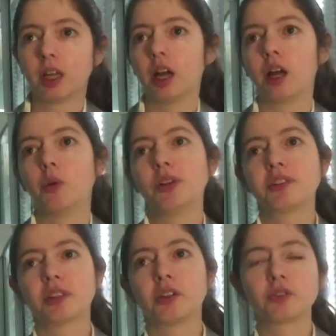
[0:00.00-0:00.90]
Uh, we'll
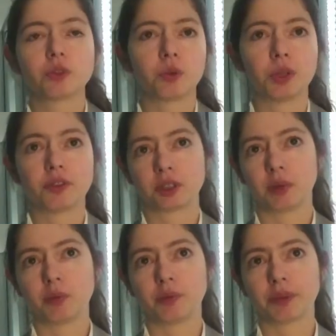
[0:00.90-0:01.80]
start with
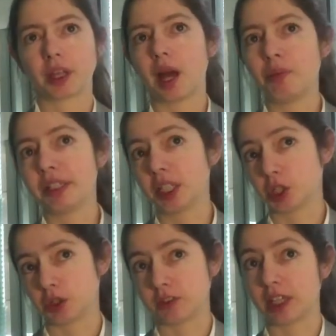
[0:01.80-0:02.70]
some
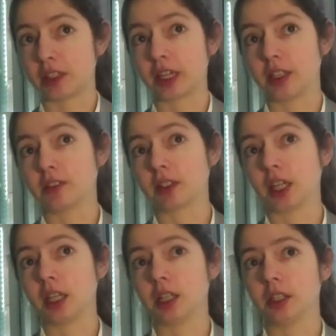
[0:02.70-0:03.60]
applications that can
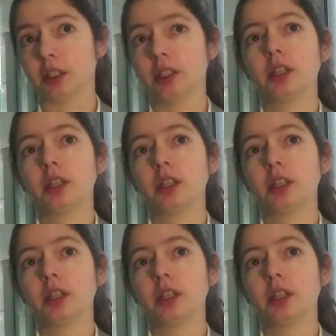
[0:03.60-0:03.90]
scale.